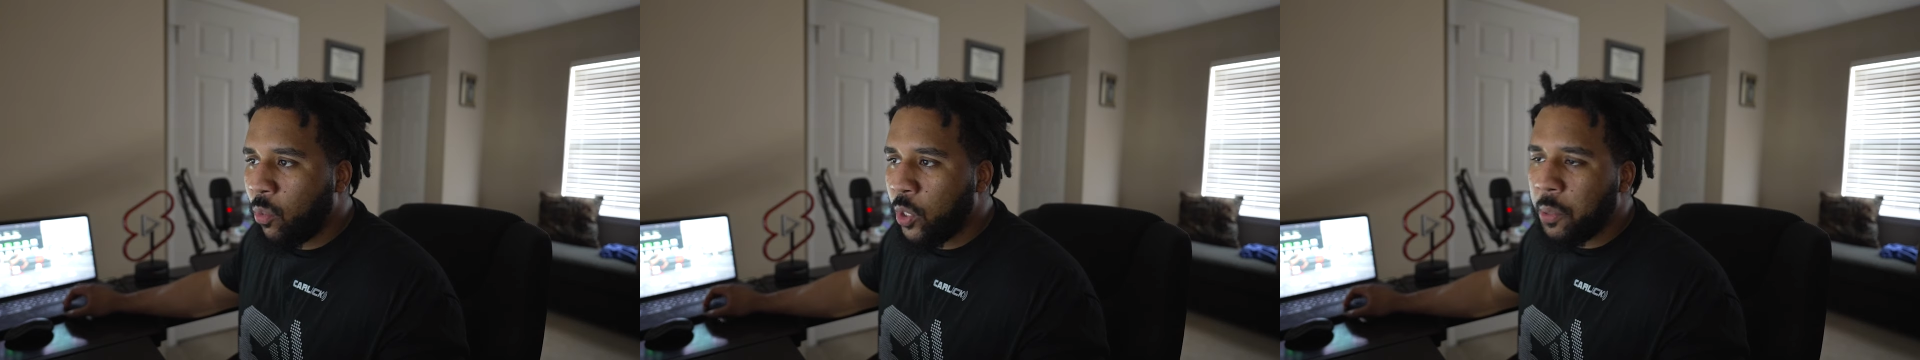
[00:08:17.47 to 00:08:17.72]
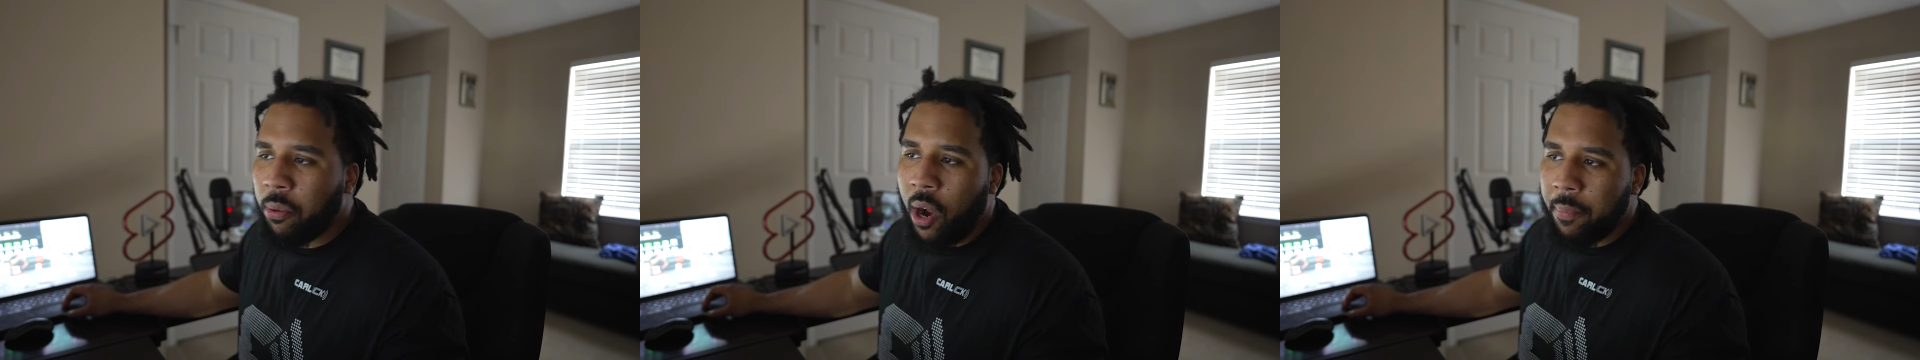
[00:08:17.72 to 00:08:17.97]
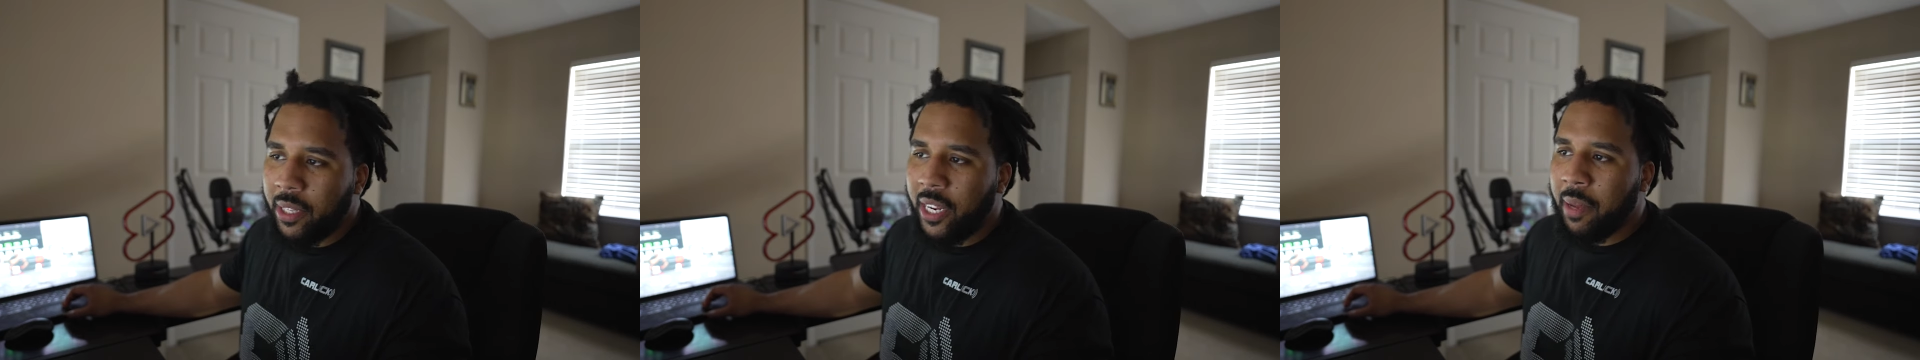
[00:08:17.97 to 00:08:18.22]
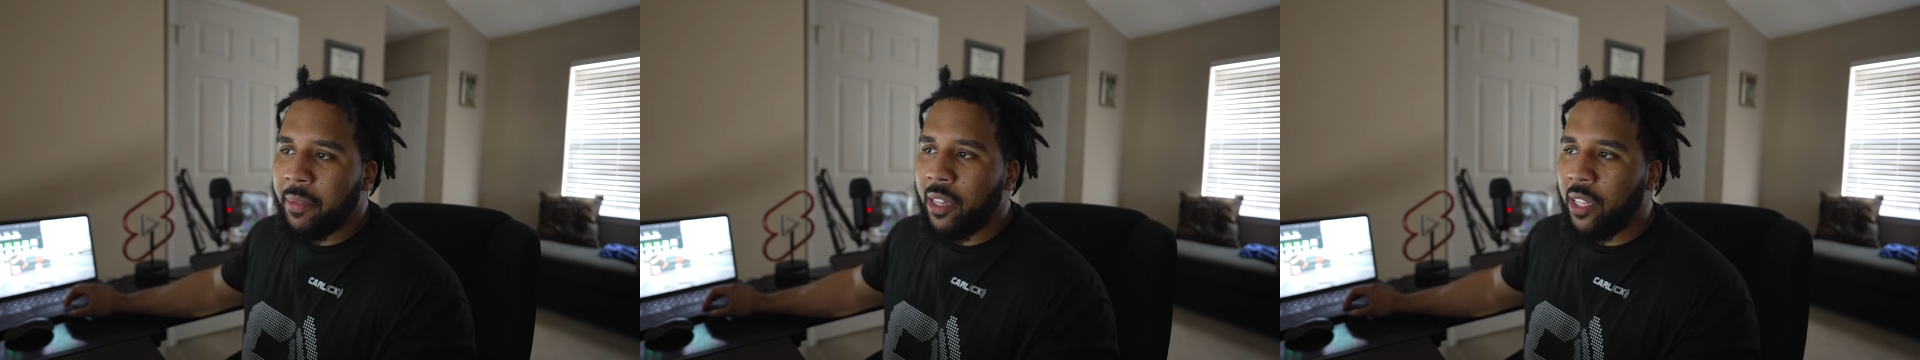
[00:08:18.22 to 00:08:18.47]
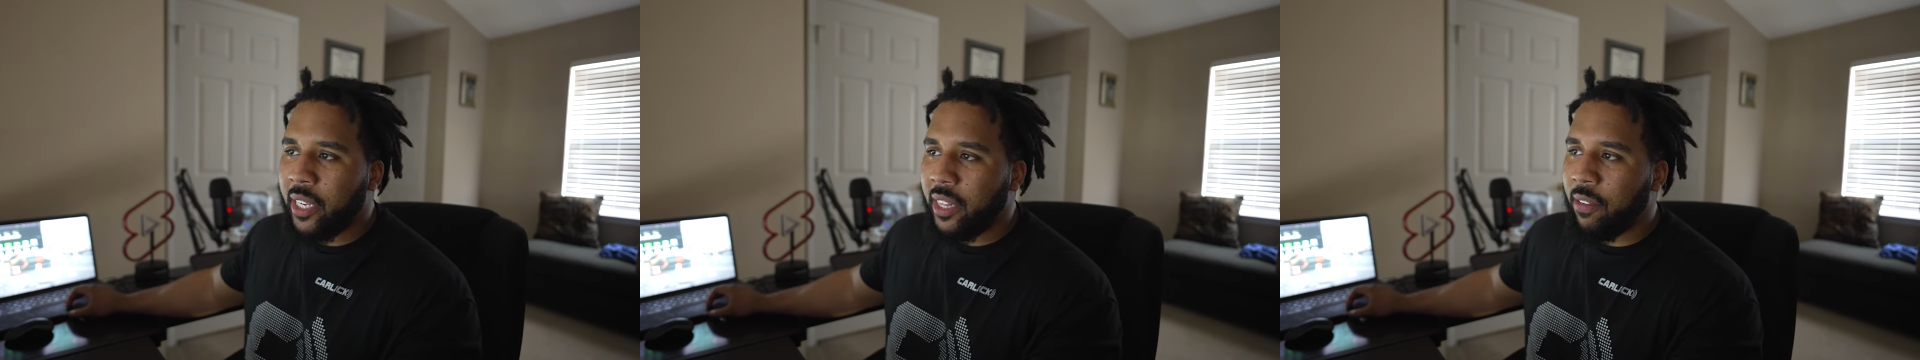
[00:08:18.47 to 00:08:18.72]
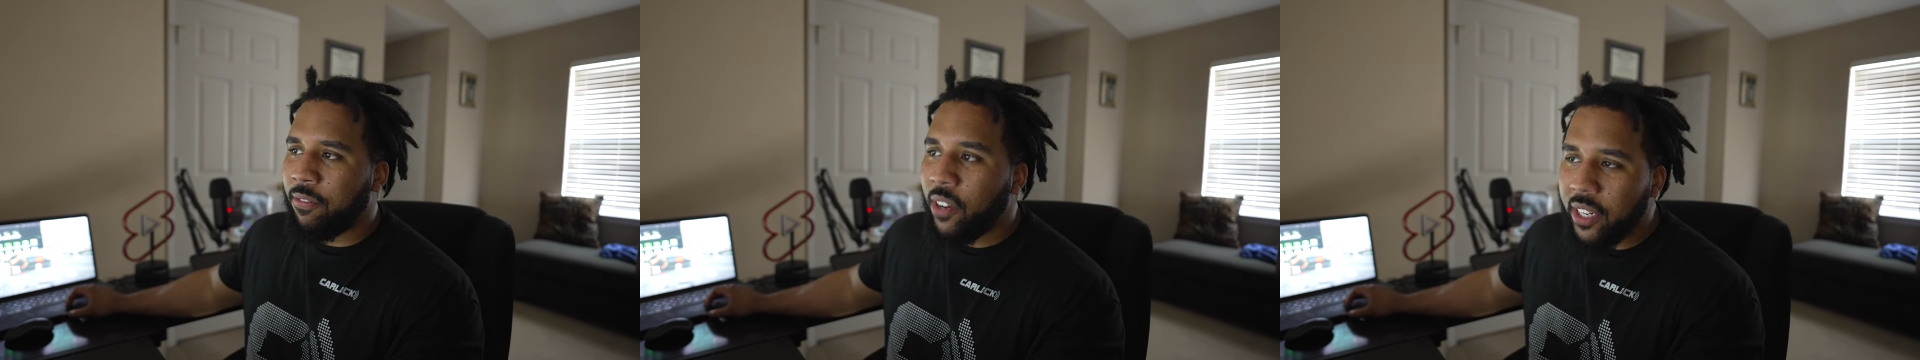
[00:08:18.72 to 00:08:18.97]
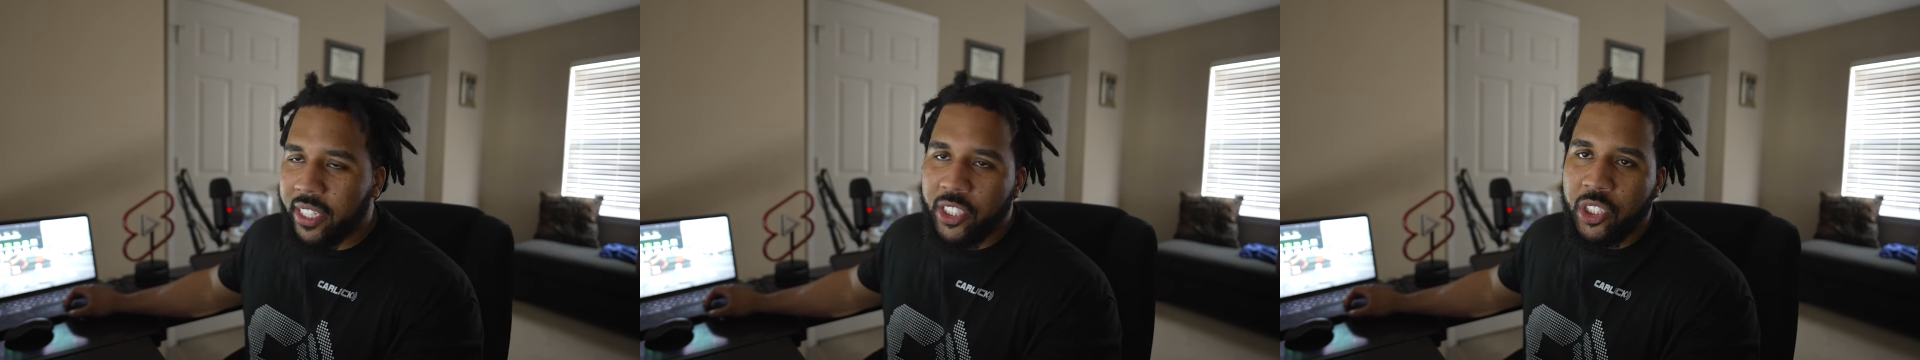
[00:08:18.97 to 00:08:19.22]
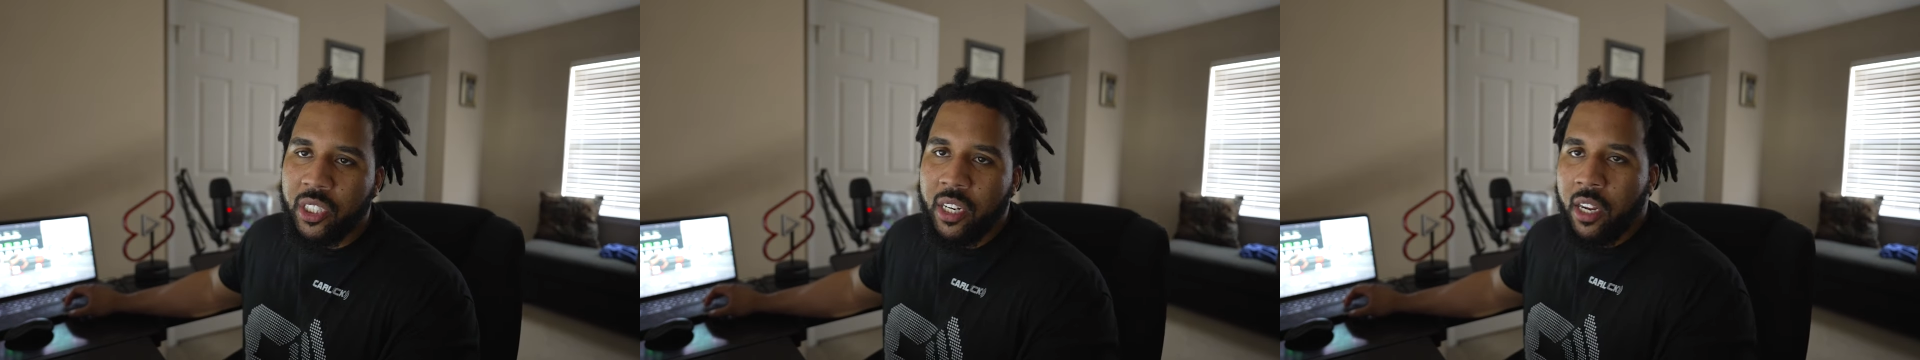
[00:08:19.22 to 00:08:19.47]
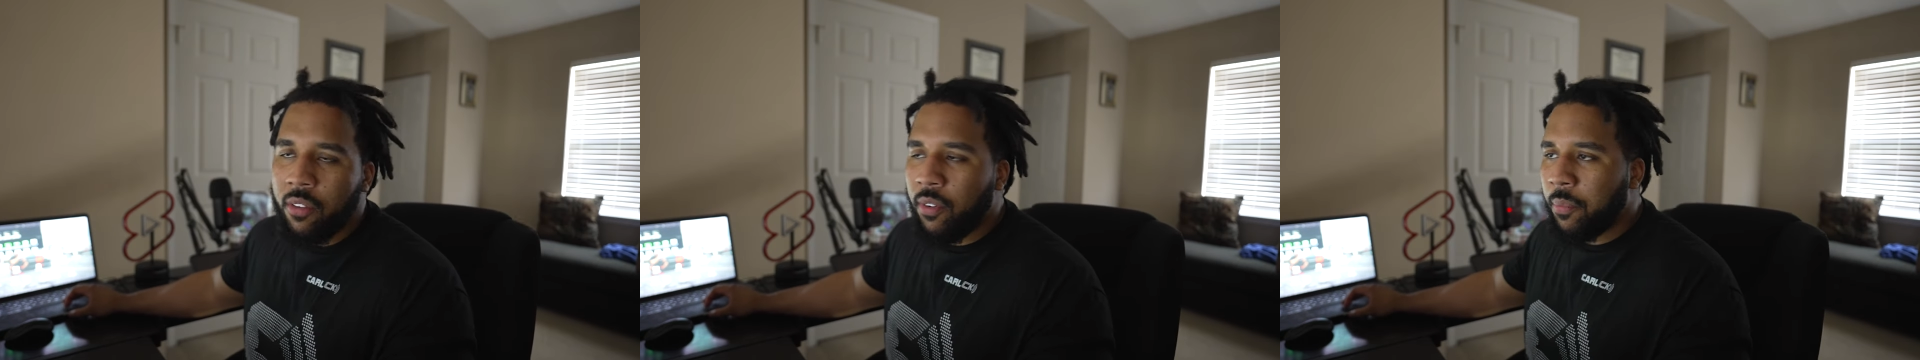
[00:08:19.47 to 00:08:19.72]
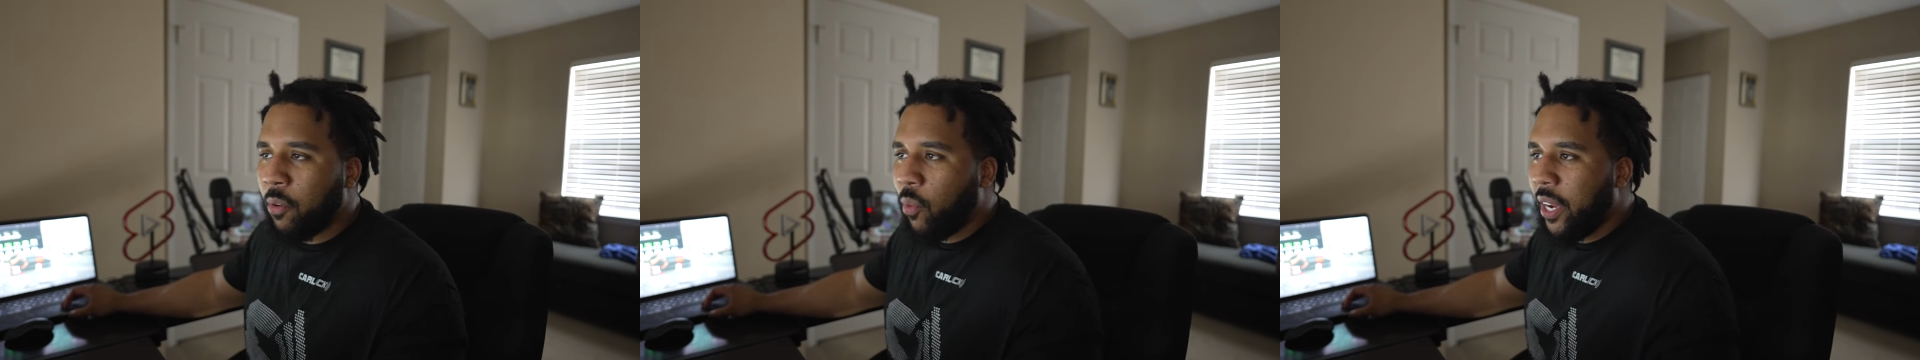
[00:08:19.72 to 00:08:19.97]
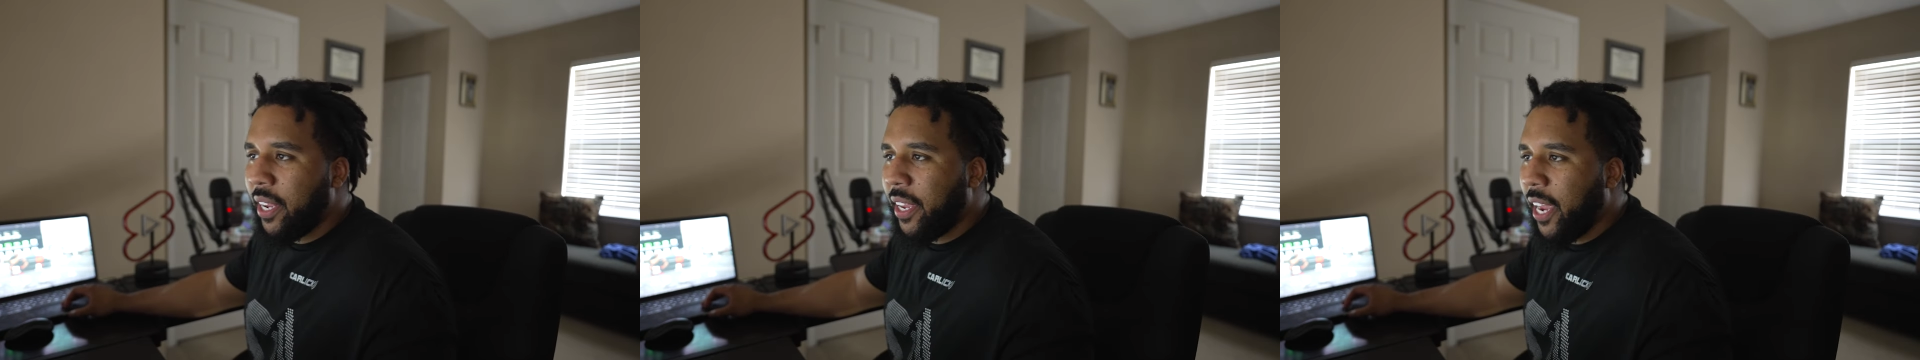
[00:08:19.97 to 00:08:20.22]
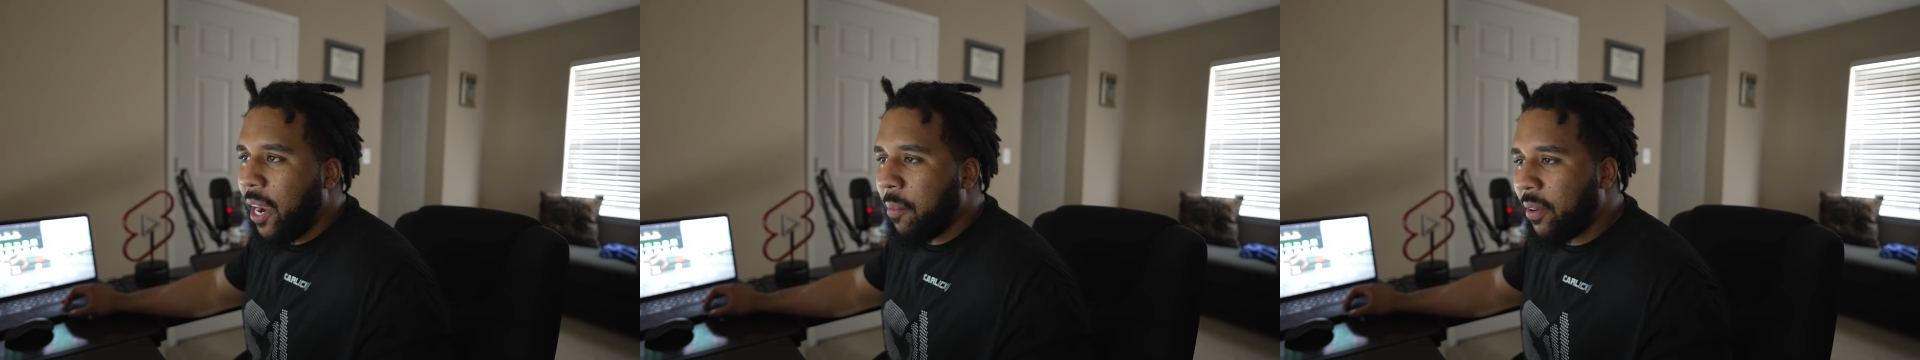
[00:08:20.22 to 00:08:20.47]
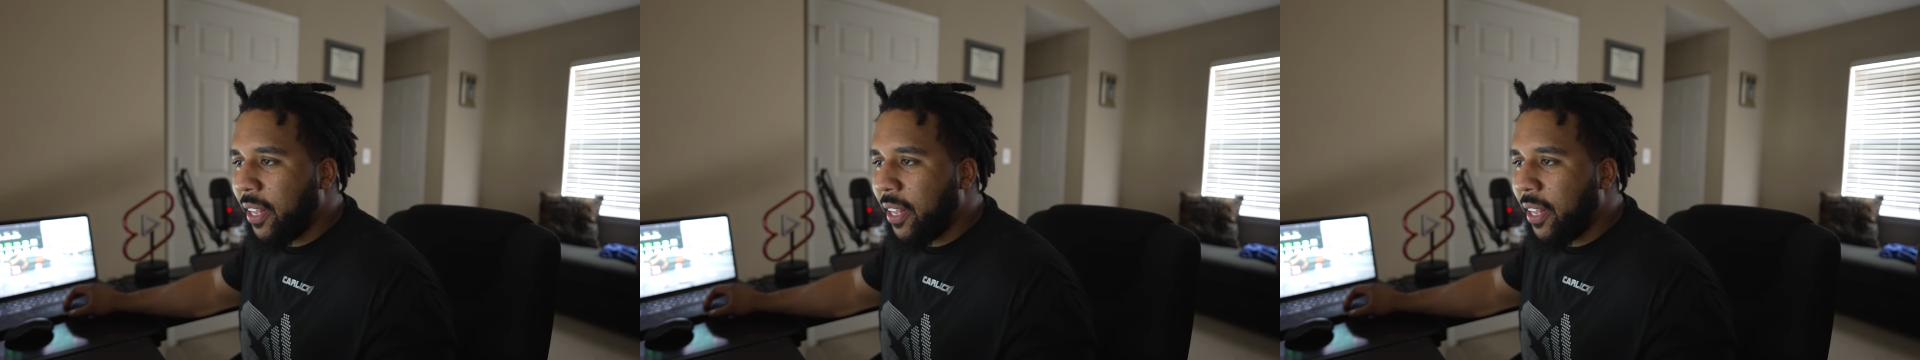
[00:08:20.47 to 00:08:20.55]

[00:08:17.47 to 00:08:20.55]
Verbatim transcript: which prompted him to look at the footage from the ring camera.